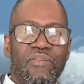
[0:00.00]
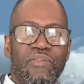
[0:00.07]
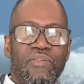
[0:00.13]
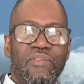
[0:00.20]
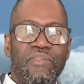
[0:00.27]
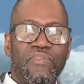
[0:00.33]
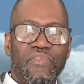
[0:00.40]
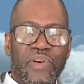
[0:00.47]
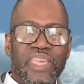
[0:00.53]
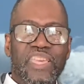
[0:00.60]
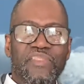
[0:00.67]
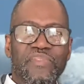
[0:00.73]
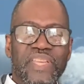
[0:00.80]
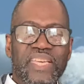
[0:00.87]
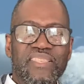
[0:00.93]

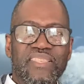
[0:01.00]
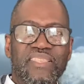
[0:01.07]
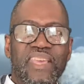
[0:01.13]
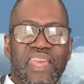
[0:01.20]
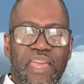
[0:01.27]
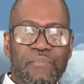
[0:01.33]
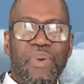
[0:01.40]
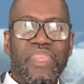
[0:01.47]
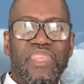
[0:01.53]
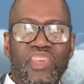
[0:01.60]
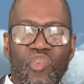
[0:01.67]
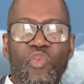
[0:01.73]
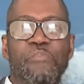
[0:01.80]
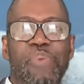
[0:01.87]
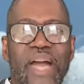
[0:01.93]
forgiveness, empathy,
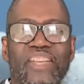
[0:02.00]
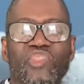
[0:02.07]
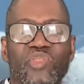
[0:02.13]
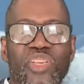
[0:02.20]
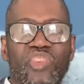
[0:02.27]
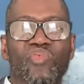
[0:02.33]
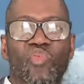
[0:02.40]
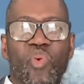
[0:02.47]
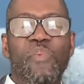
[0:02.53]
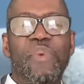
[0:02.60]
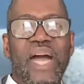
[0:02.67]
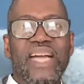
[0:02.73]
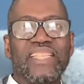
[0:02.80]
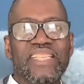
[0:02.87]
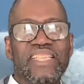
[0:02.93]
compassion, and
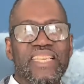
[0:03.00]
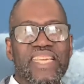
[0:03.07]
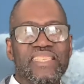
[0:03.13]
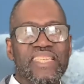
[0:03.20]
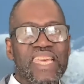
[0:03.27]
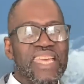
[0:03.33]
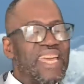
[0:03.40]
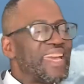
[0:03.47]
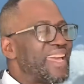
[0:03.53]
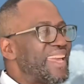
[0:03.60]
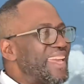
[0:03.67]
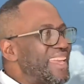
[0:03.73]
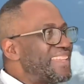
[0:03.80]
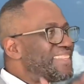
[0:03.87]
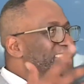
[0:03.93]
warm-heartedness.
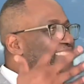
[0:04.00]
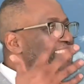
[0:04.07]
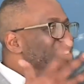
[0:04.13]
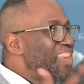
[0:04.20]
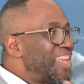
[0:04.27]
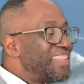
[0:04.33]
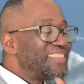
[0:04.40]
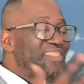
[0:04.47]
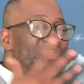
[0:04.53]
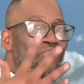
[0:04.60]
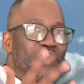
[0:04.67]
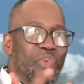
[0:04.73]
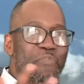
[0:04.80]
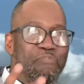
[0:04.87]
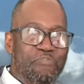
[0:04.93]
It needs to
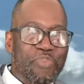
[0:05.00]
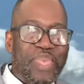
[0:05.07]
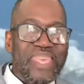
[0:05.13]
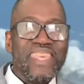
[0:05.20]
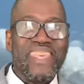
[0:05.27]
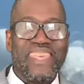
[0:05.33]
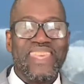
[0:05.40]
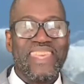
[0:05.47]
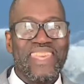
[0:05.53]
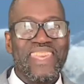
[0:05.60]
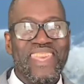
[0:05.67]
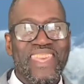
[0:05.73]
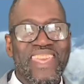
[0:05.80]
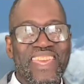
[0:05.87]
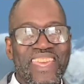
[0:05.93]
be
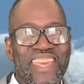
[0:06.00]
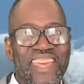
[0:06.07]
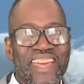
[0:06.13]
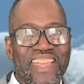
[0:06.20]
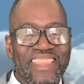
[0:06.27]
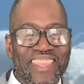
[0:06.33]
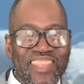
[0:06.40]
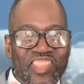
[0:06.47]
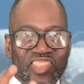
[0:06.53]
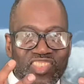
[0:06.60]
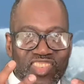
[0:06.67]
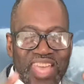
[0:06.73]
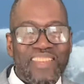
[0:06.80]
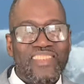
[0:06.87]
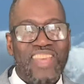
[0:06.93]
the
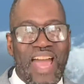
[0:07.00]
center